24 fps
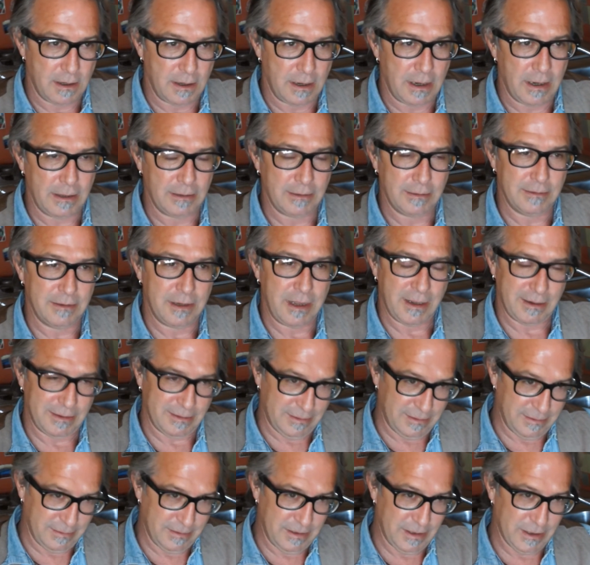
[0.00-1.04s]
and
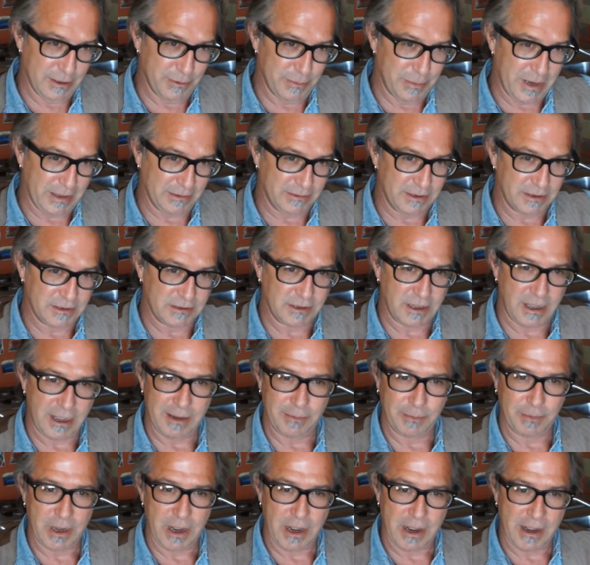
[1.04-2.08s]
about the
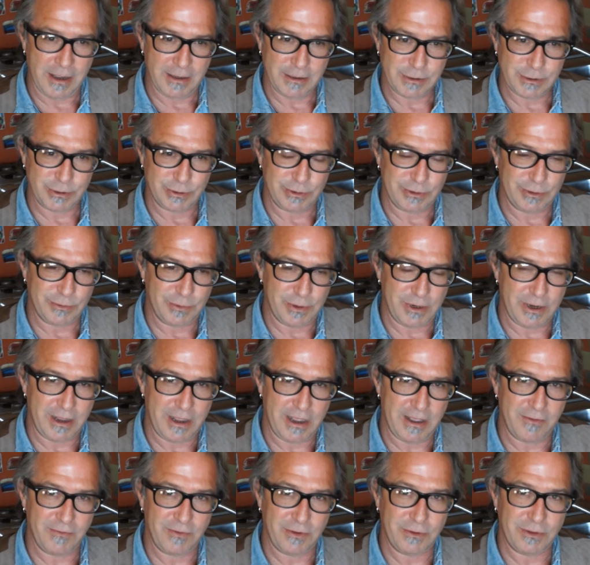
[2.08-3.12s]
slime geyser and what
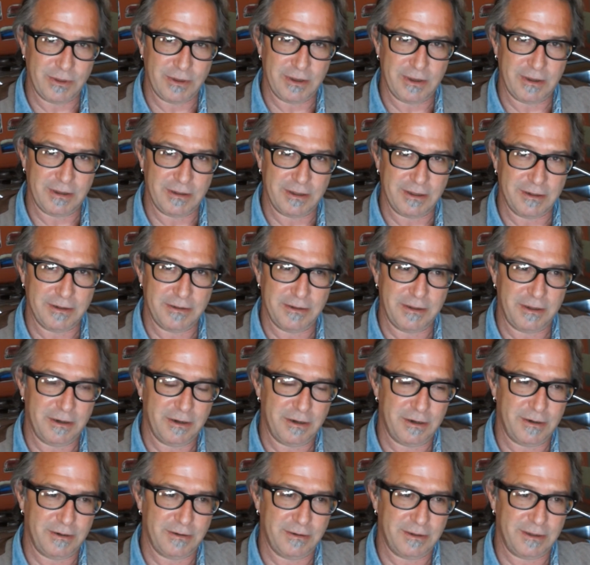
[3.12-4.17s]
have you.
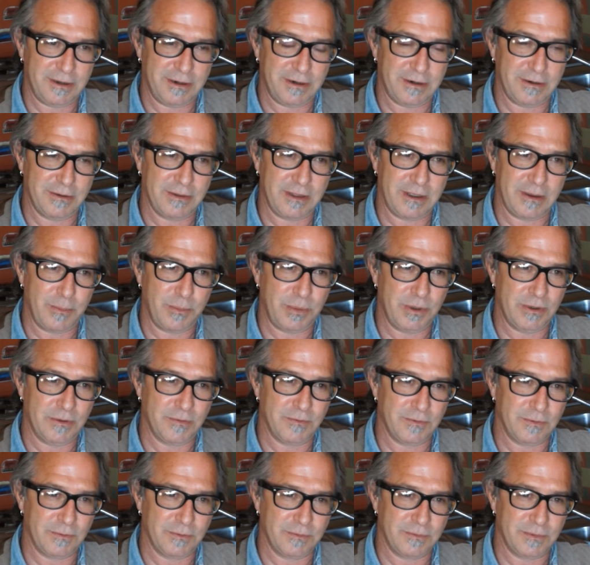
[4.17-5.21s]
They're that
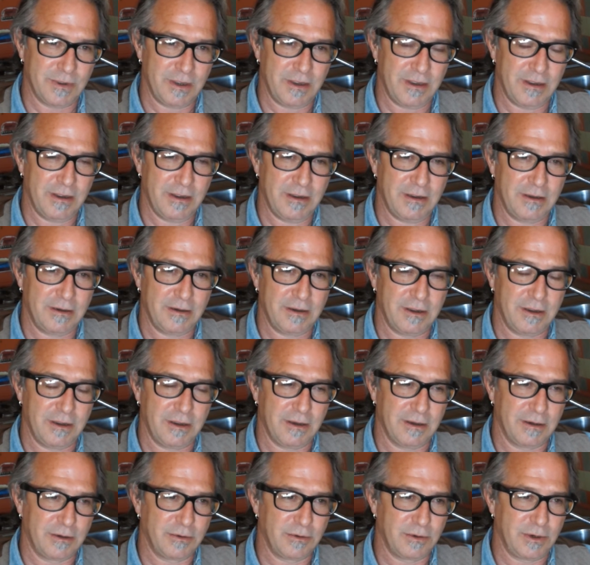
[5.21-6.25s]
beautiful
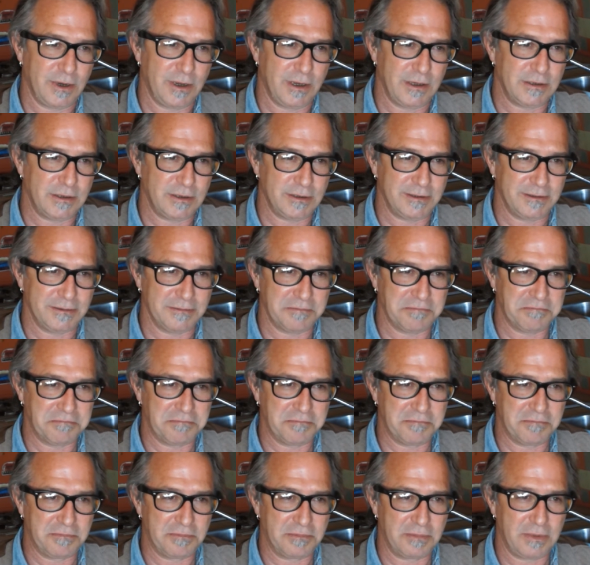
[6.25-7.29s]
creation
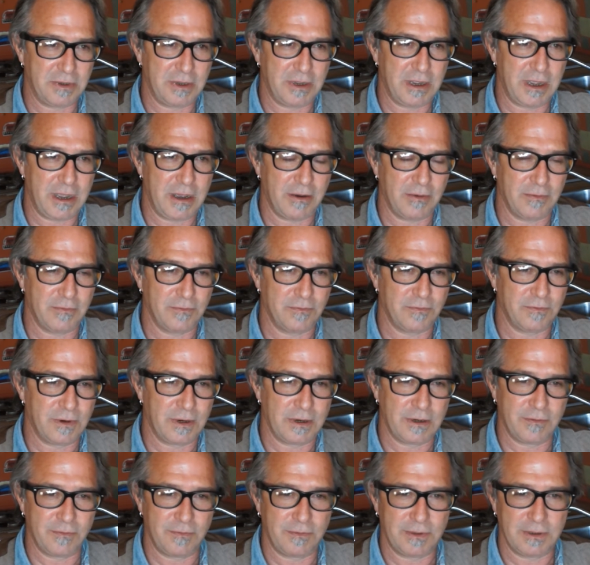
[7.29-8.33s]
out in
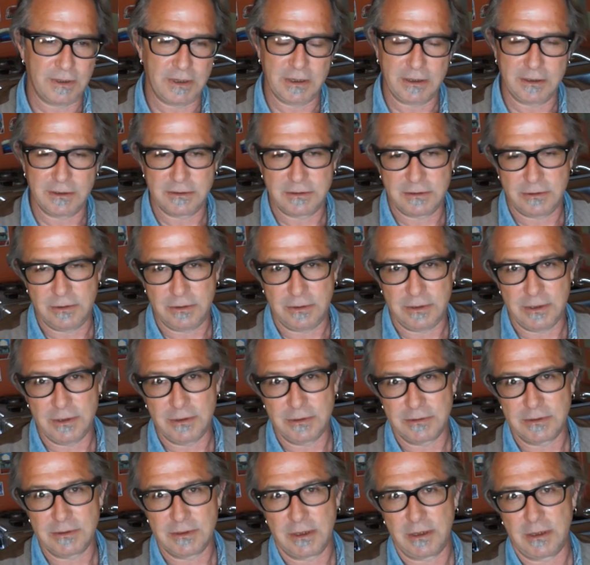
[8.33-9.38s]
front of the Nick
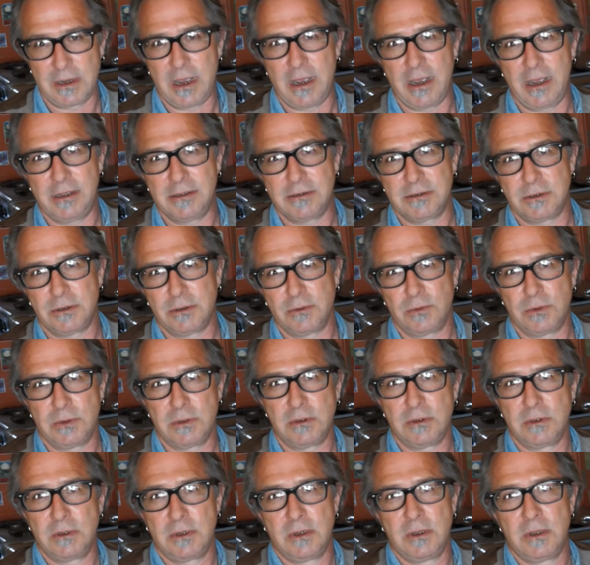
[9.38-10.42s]
Studios. The geyser
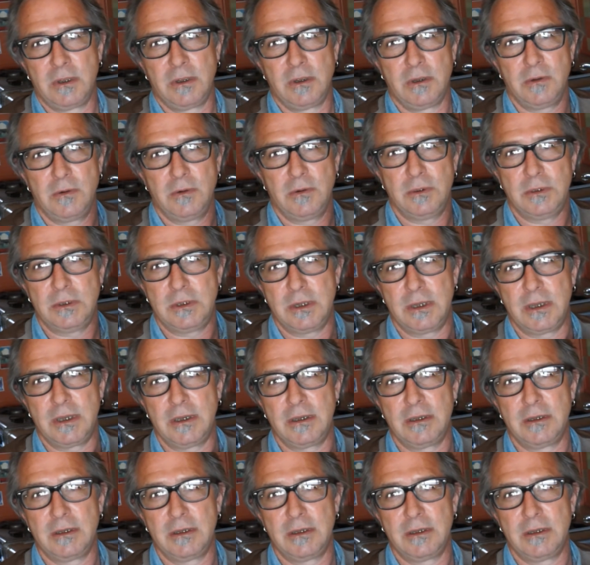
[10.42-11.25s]
would